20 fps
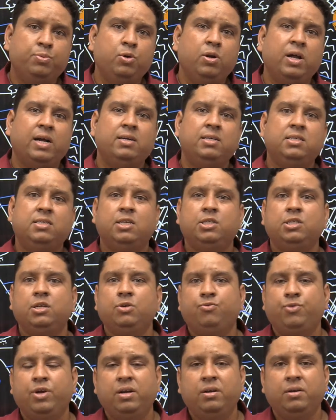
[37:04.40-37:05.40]
you like this session
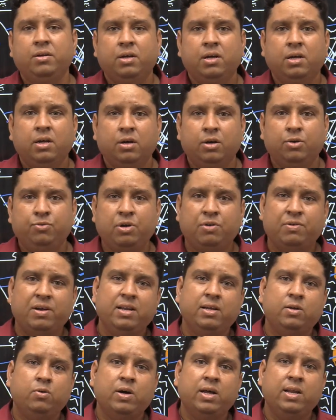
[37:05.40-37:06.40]
well. If you have any
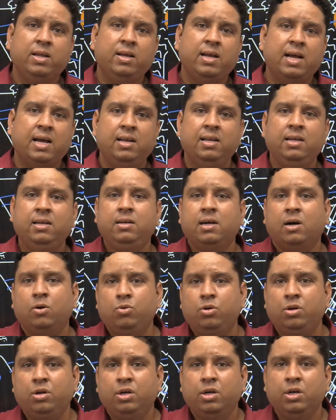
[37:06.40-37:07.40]
query, any
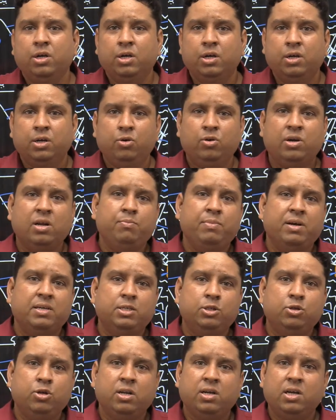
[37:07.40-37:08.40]
doubt, you can
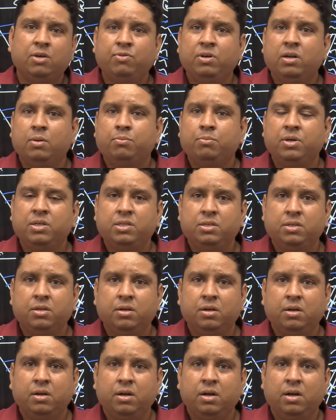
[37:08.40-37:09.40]
message on the given numbers.
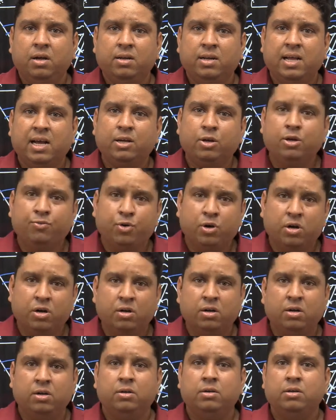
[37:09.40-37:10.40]
Thank you
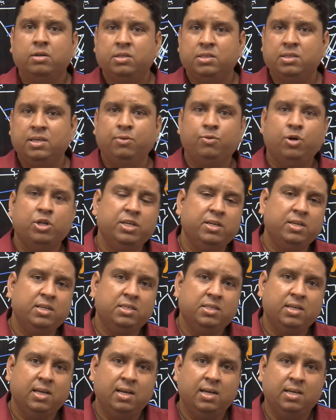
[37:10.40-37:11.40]
for watching this
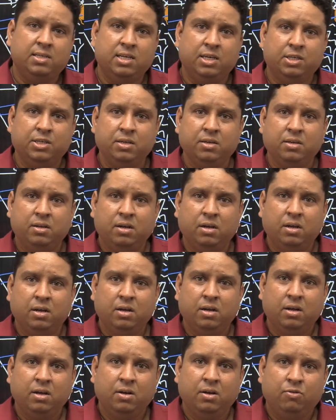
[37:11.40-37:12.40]
session.
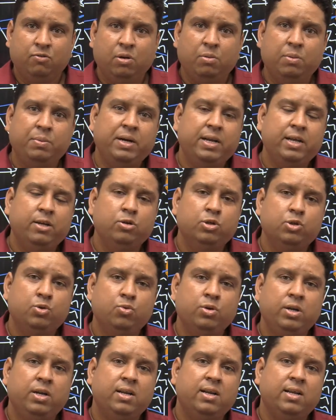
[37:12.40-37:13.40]
We'll be meeting you
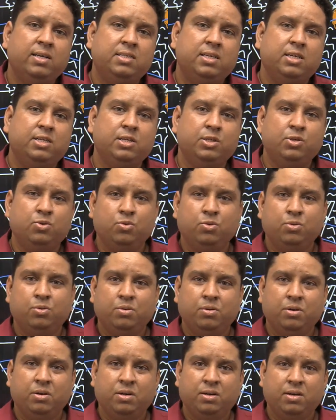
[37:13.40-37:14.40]
soon in the next session soon.
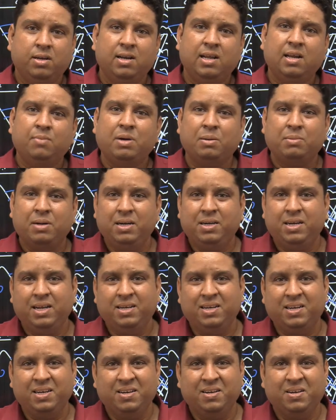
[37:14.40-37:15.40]
Till then, bye-bye.
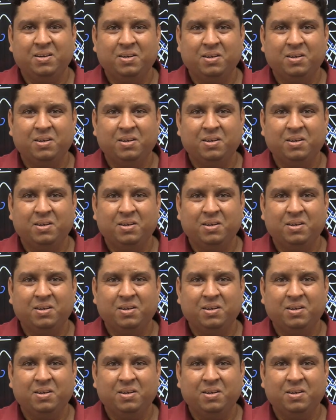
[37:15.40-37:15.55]
Take care.